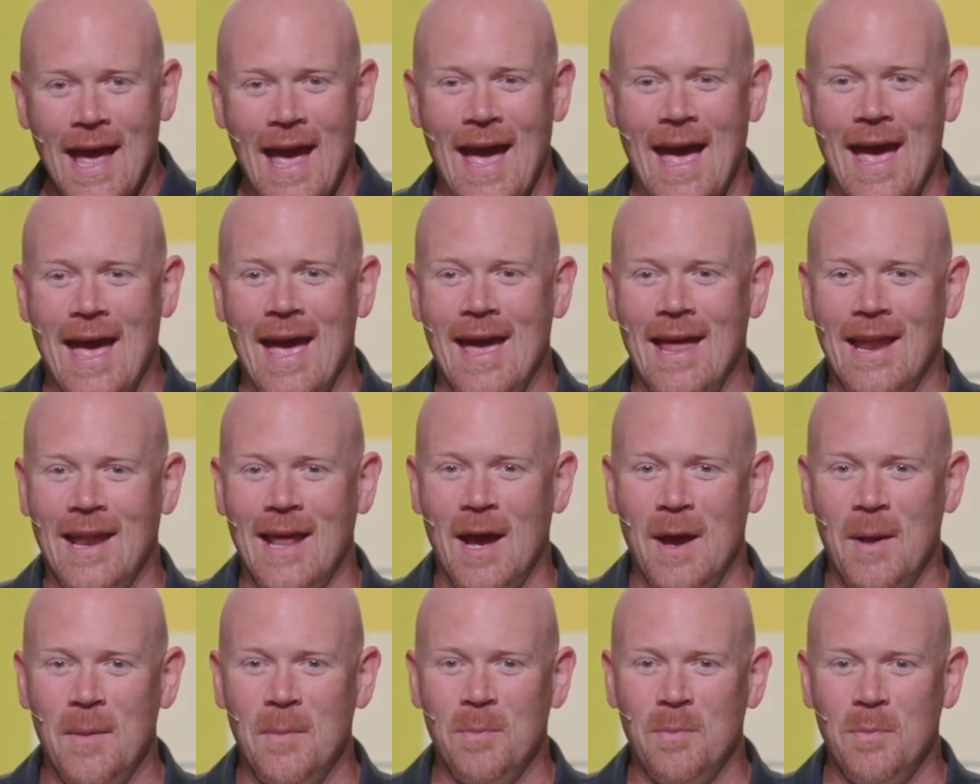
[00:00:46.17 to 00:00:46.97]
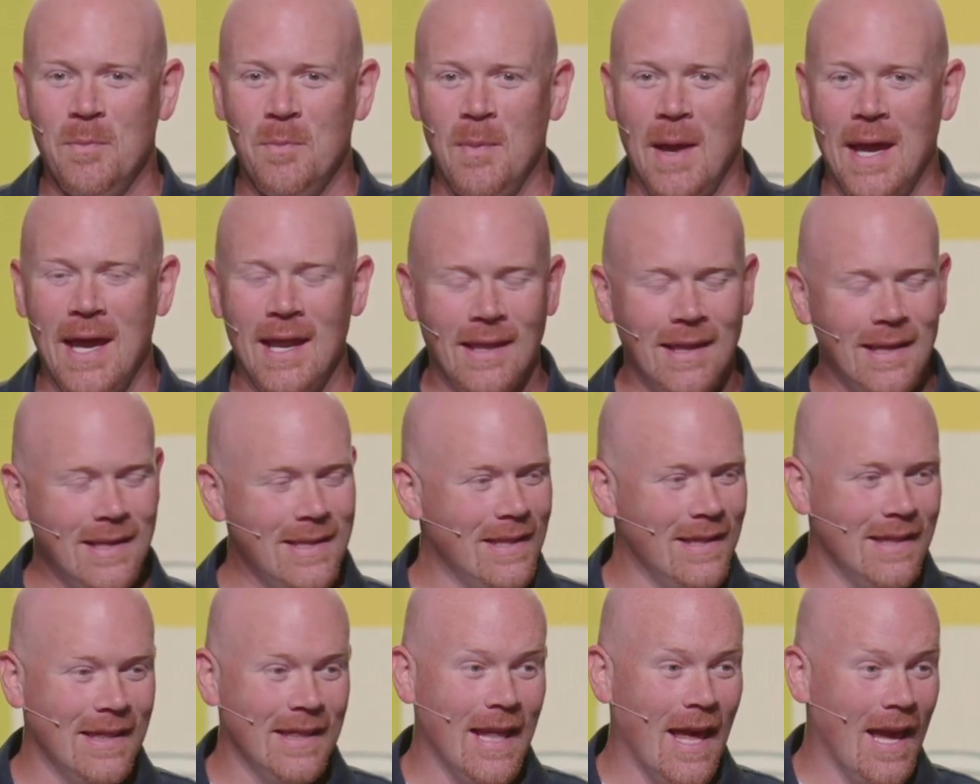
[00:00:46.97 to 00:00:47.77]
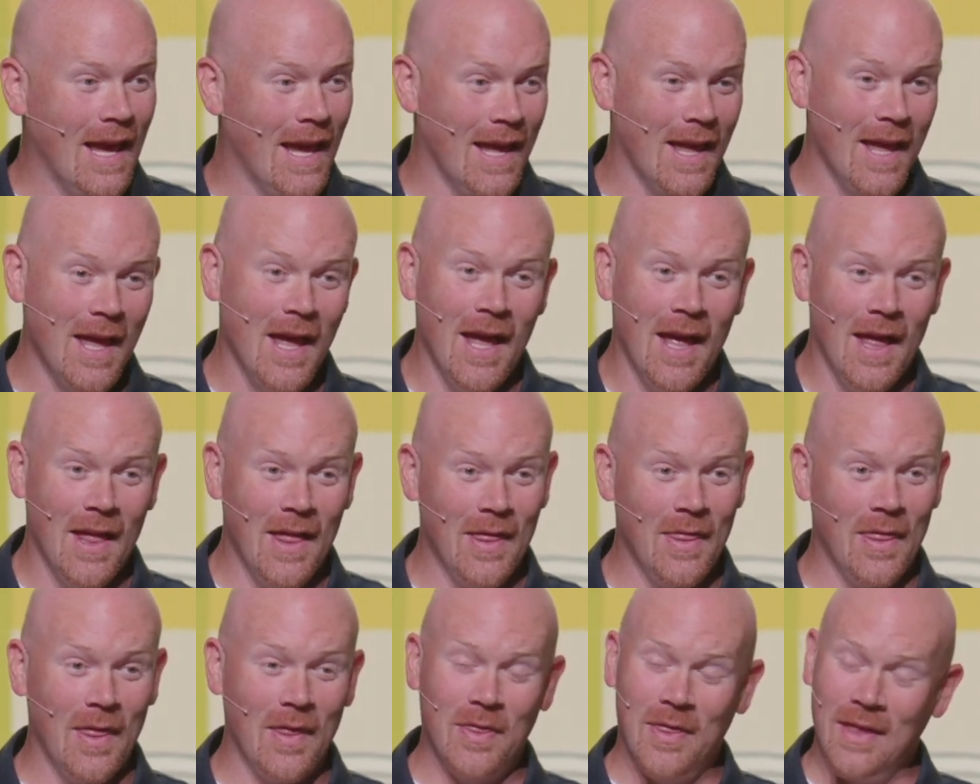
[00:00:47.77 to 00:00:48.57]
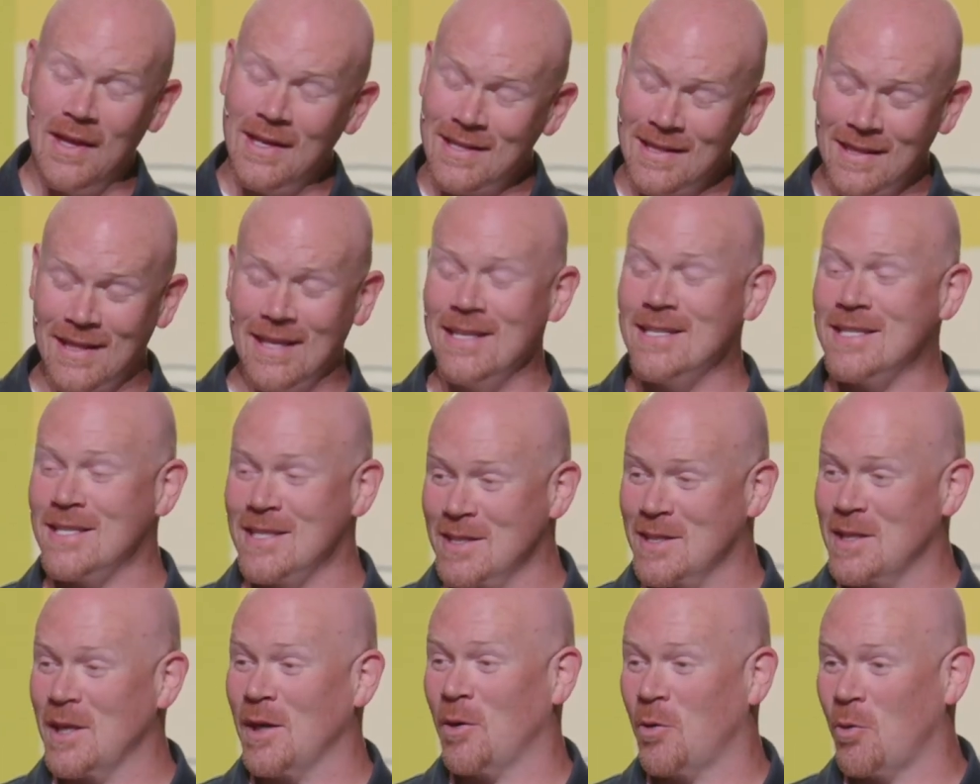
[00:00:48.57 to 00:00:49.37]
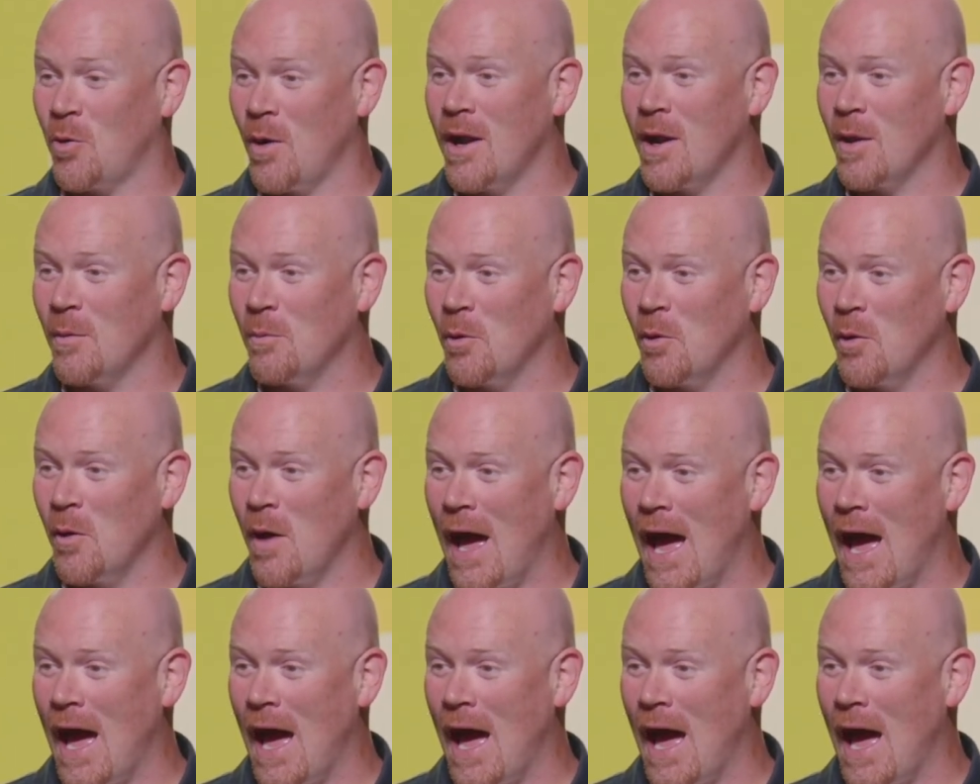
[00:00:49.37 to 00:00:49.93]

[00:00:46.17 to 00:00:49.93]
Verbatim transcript: And um, man, this, this is incredible.